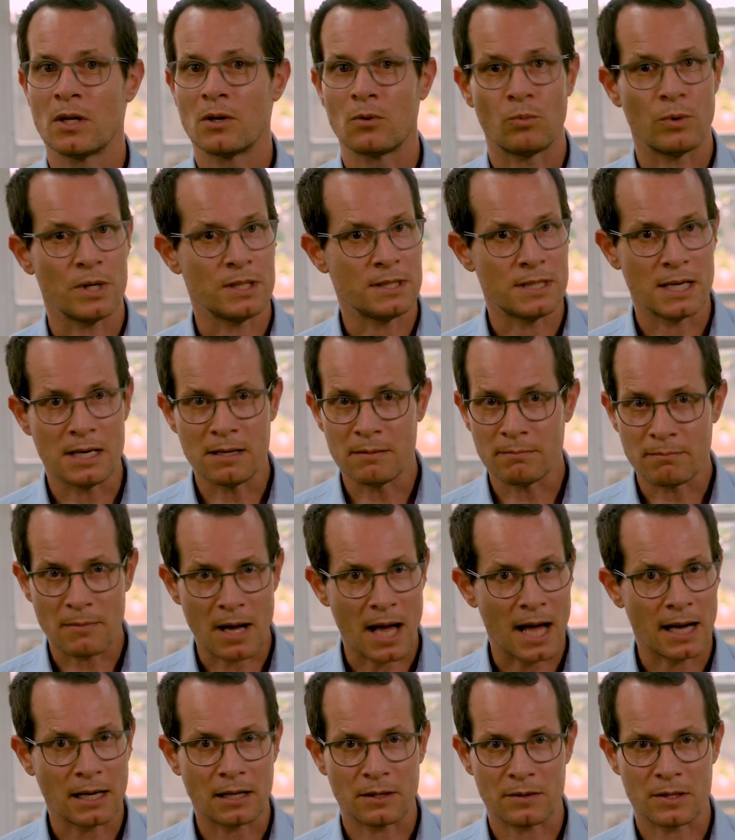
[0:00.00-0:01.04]
We didn't
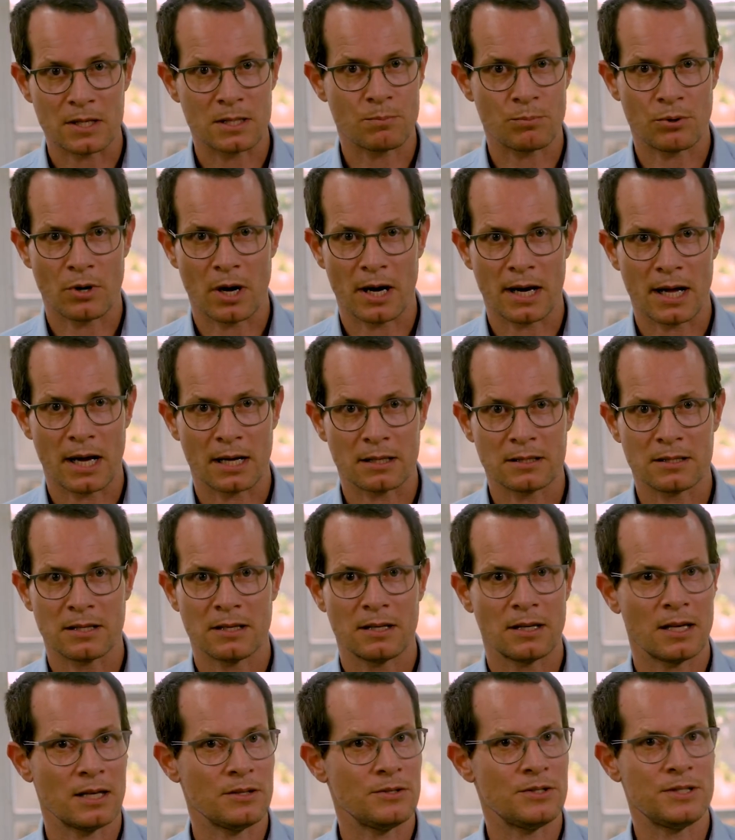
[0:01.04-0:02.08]
market this product,
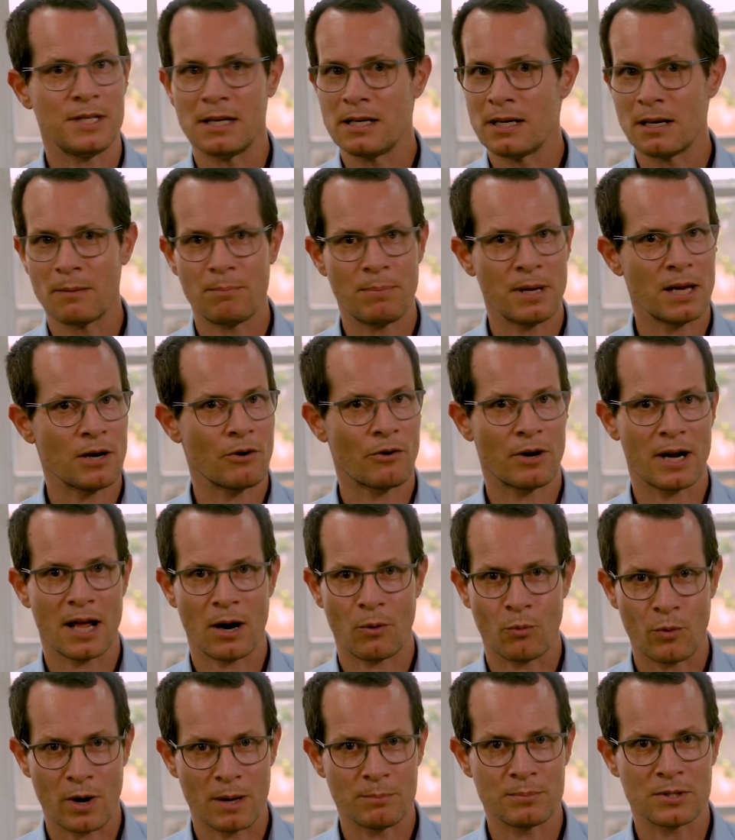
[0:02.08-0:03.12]
it didn't appear on our
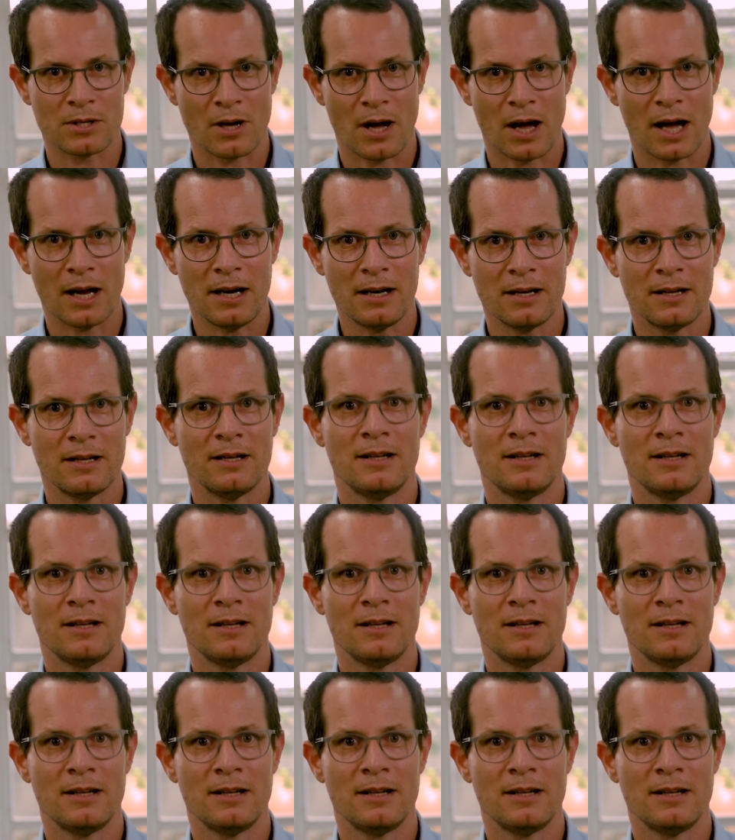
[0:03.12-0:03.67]
website,